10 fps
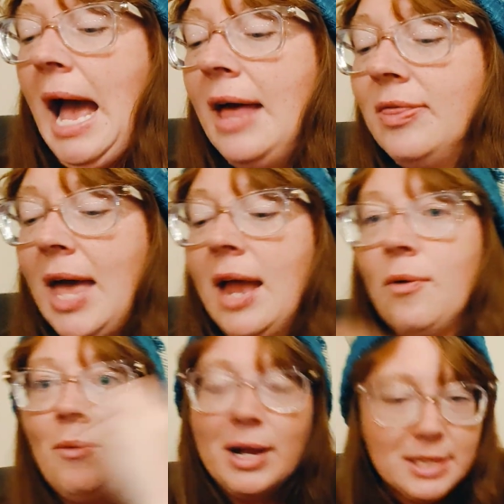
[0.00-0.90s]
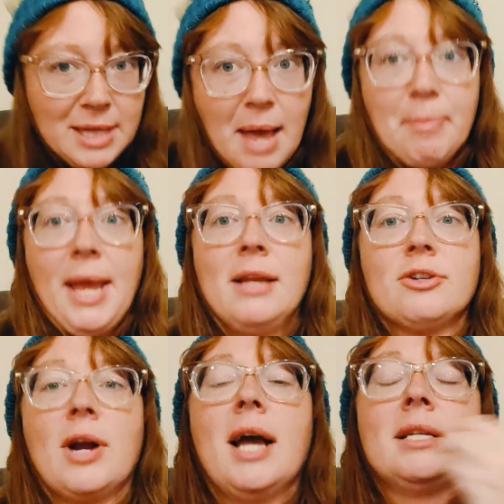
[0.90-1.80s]
And then once that paint
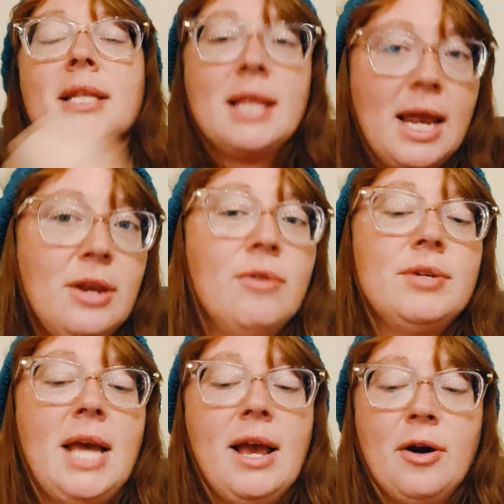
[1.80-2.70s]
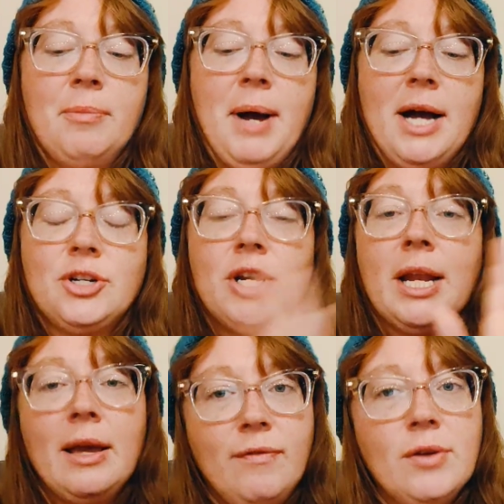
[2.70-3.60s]
dries, then you decoupage
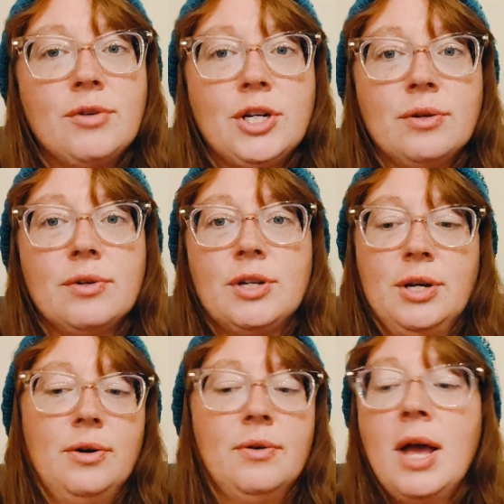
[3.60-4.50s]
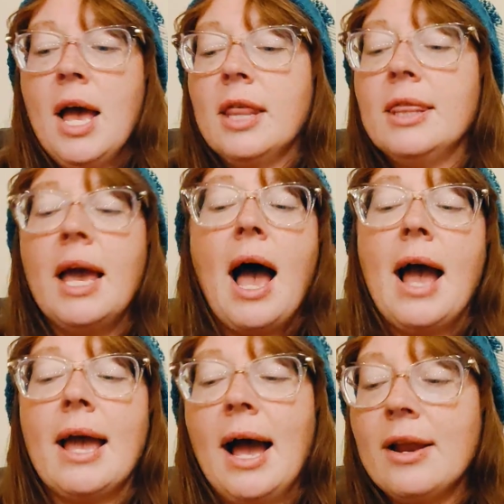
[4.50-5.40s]
it if you choose to.
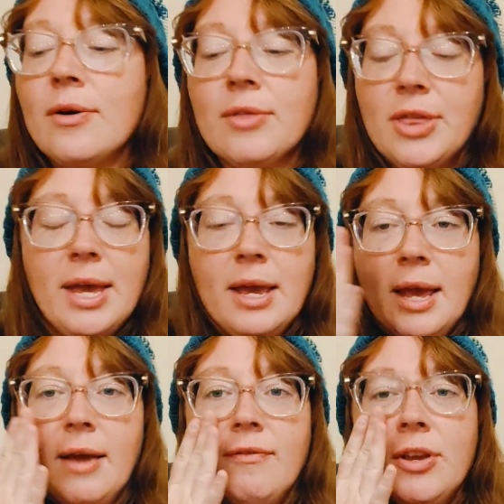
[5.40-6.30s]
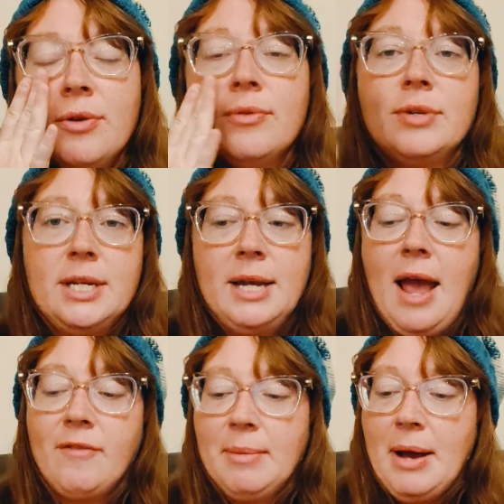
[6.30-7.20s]
I don't think if you didn't
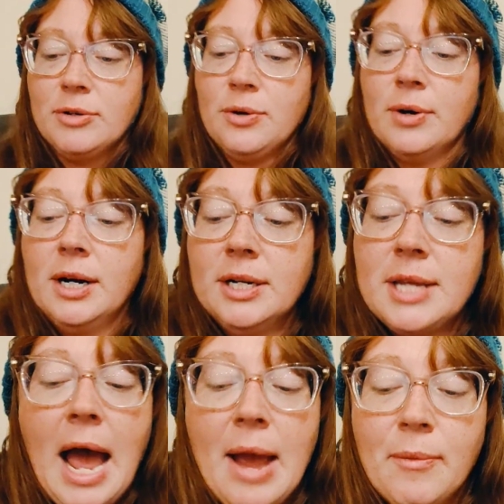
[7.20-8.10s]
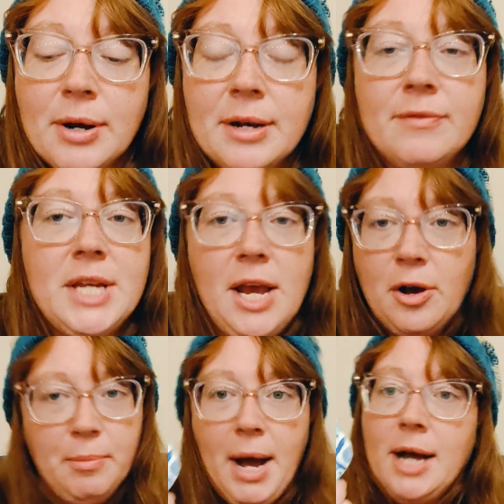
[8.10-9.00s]
have them outdoors, I wouldn't have
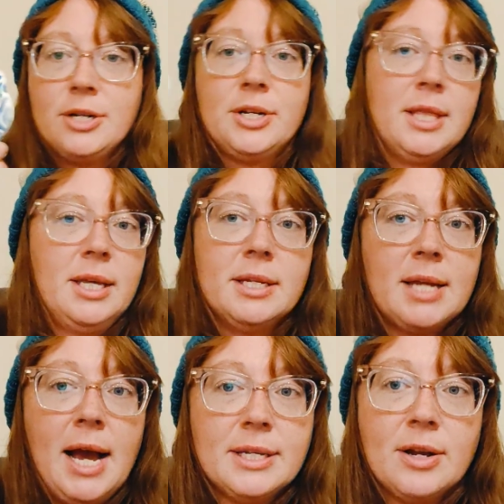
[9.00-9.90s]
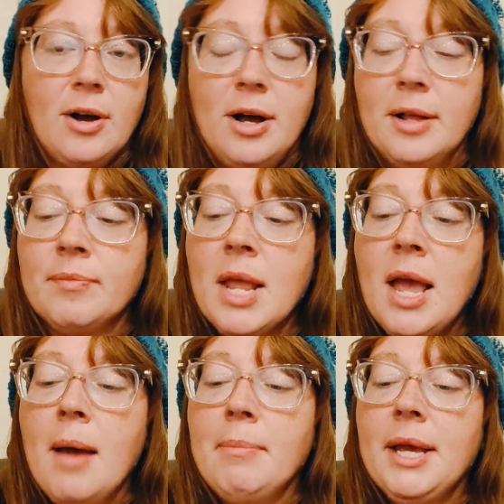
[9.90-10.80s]
decoupaged these guys at all.
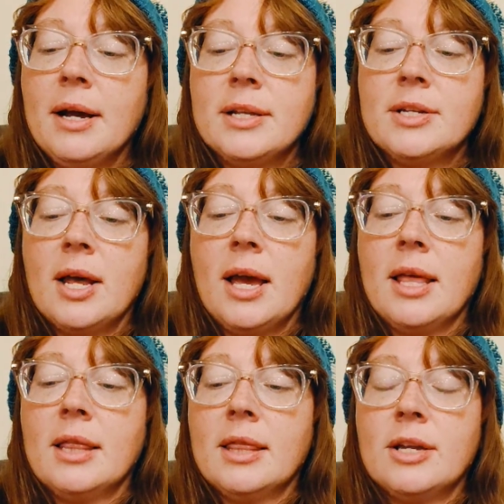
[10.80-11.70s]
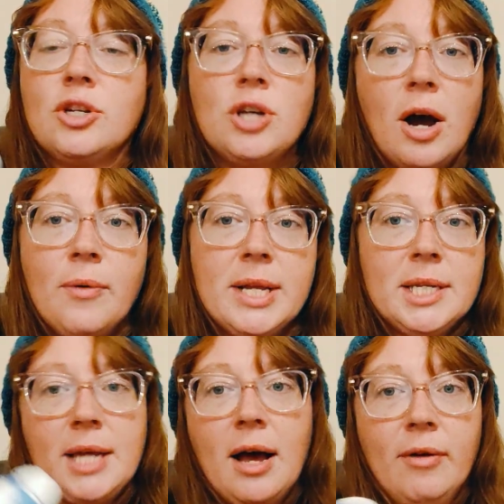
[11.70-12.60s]
Because the dough
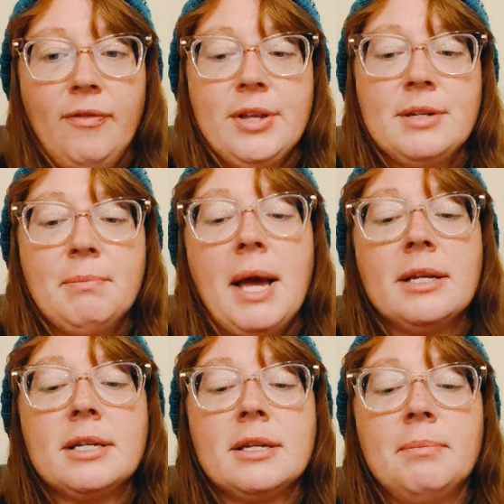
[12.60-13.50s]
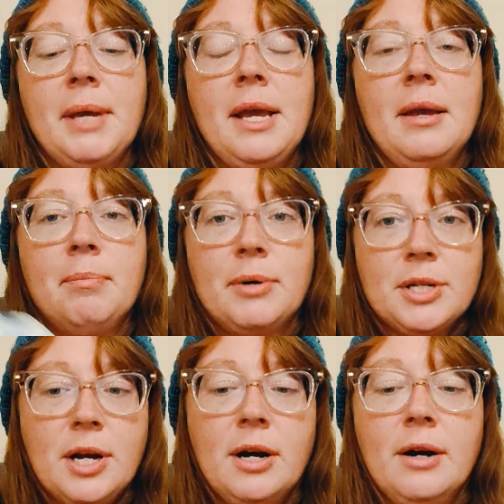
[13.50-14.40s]
itself is meant to be
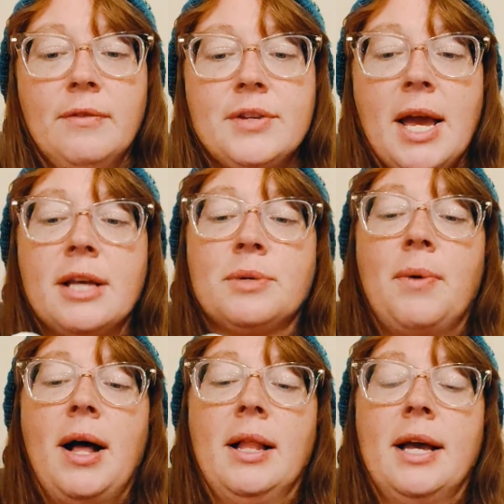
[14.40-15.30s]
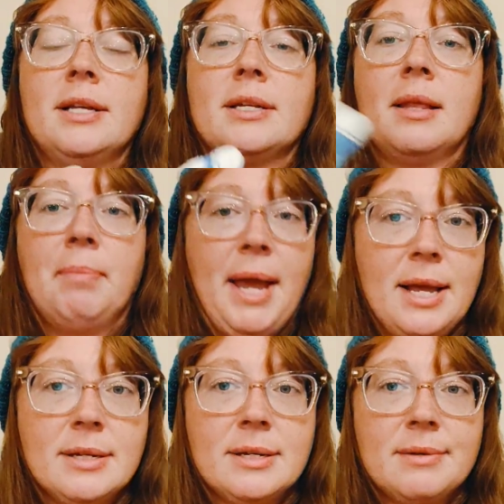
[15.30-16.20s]
preserved as well as the
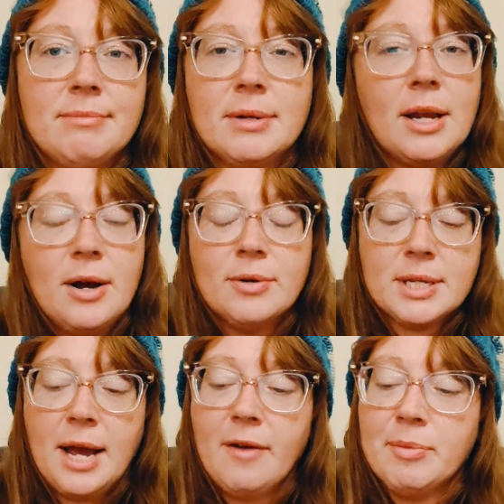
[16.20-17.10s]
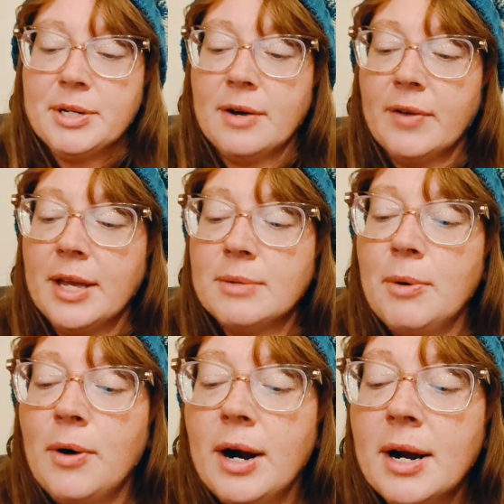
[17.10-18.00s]
paint, is kind of preserving it
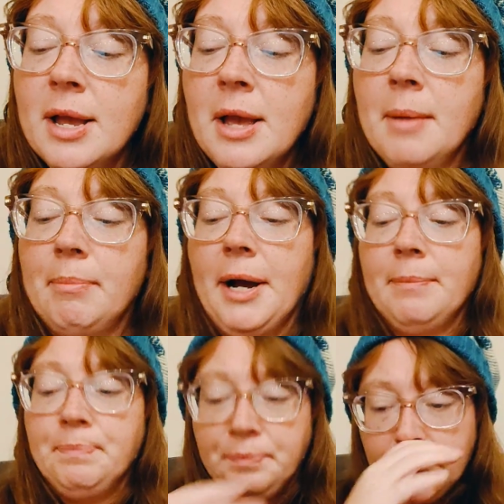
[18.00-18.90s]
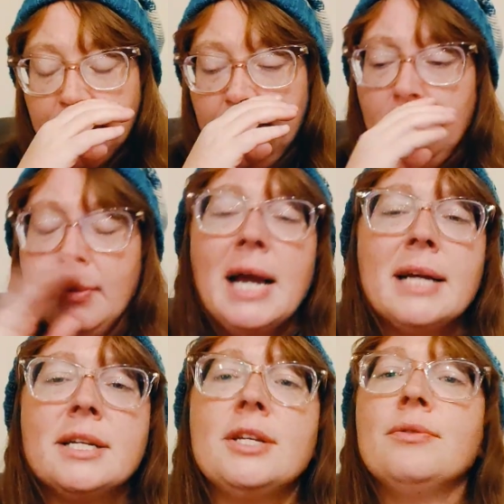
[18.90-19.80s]
more. But
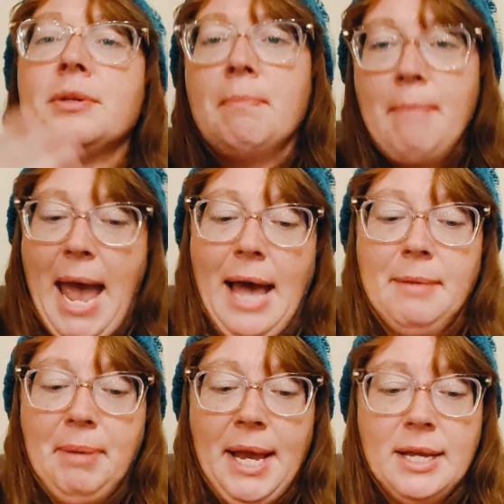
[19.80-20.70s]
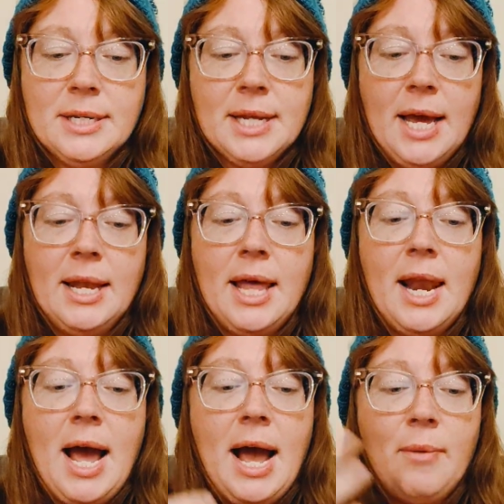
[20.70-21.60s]
I did use matte paint and
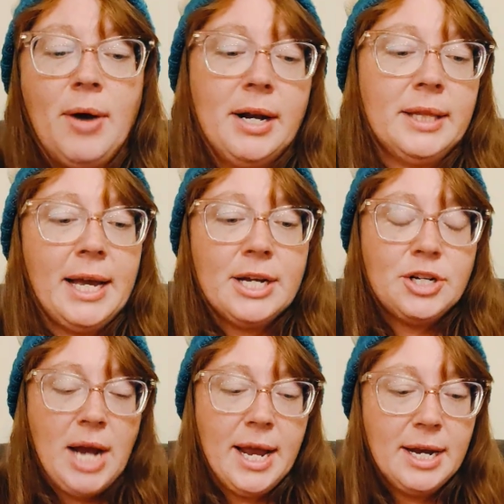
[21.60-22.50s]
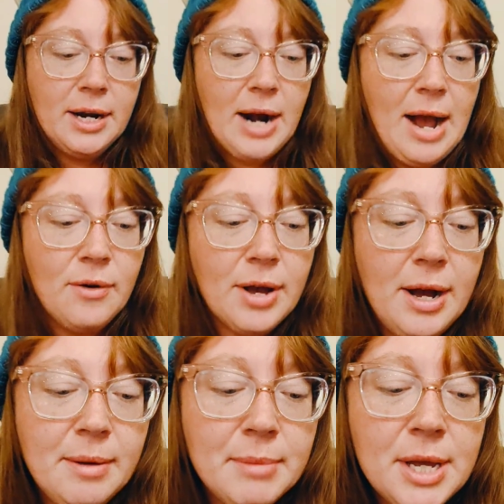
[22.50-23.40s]
then I wanted like a shinier
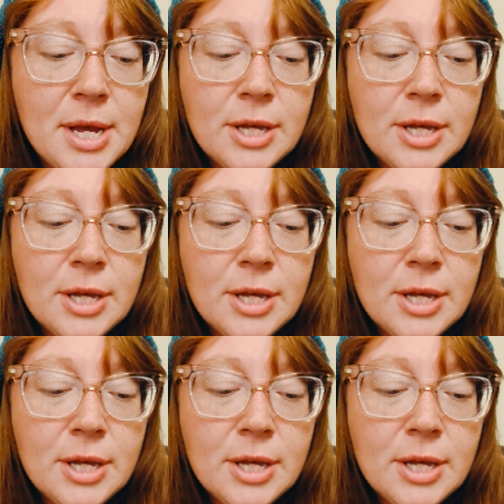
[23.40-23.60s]
outcome.